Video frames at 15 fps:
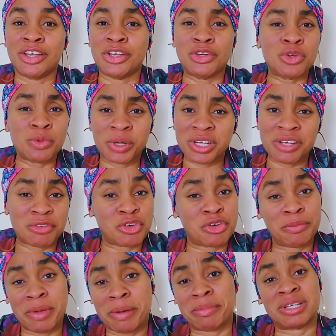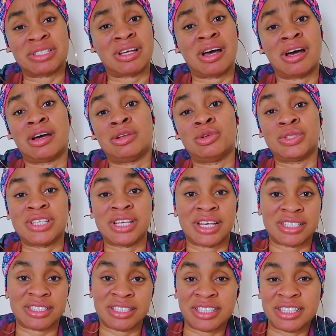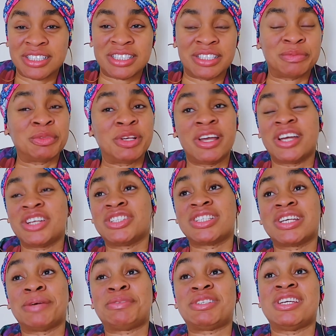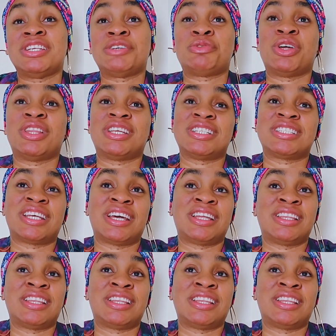nobody even remembers that Lucy hasn't eaten. She just kept saying different things like